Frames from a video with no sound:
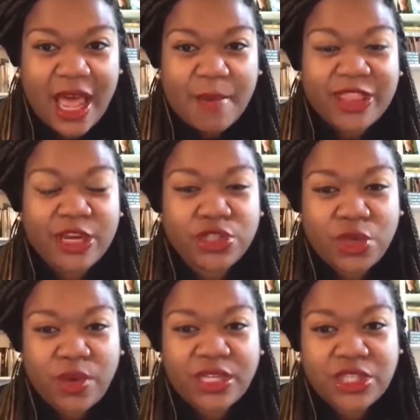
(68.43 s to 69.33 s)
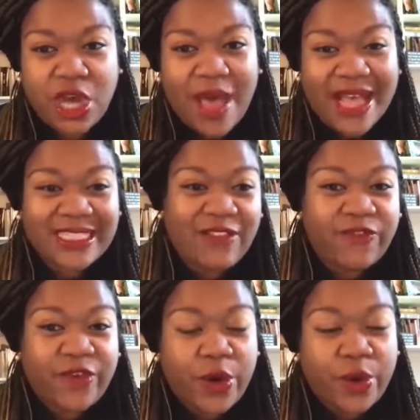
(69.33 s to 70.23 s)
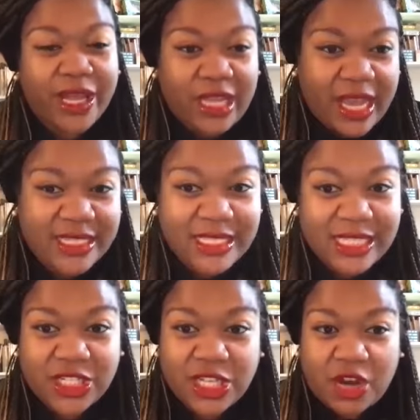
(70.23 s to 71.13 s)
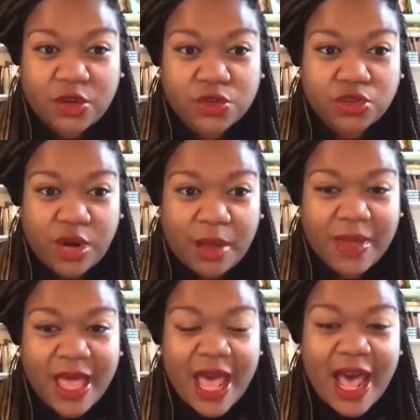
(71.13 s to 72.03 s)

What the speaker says: but they're doing so as a vote against Donald Trump.